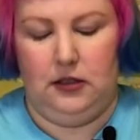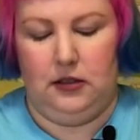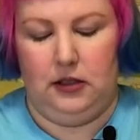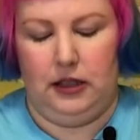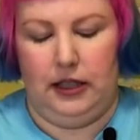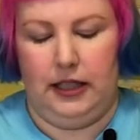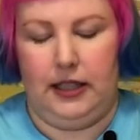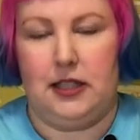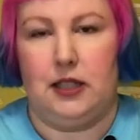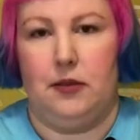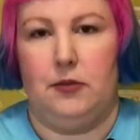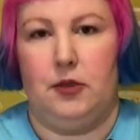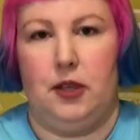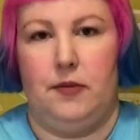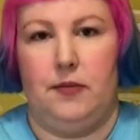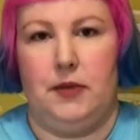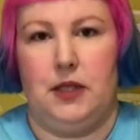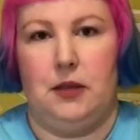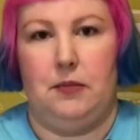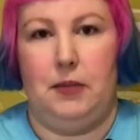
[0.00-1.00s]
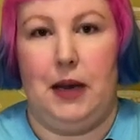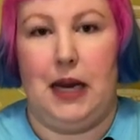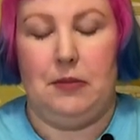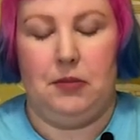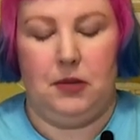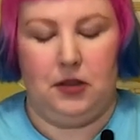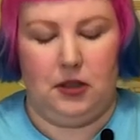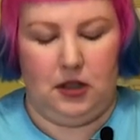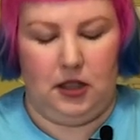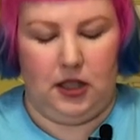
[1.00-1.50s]
like sometimes the
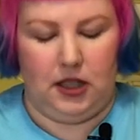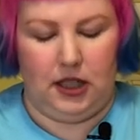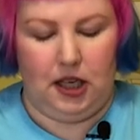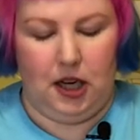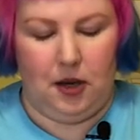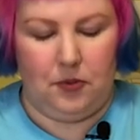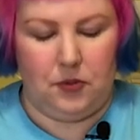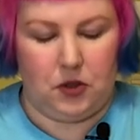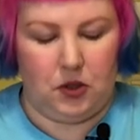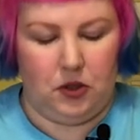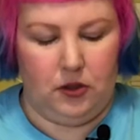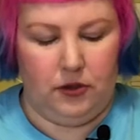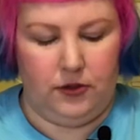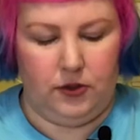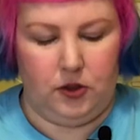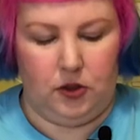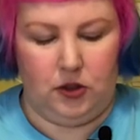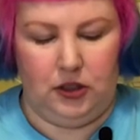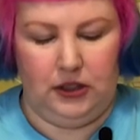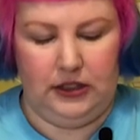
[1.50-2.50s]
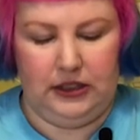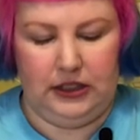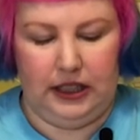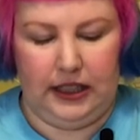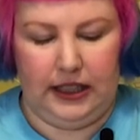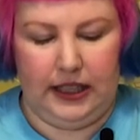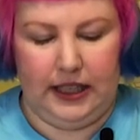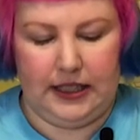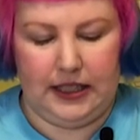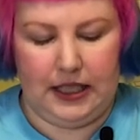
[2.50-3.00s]
paper kind of comes off or
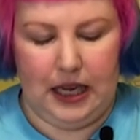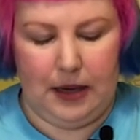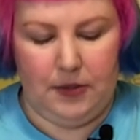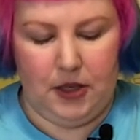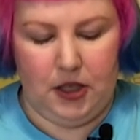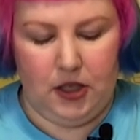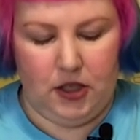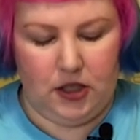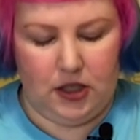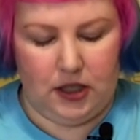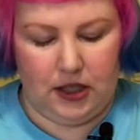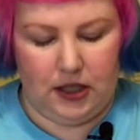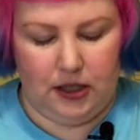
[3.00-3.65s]
can get damaged.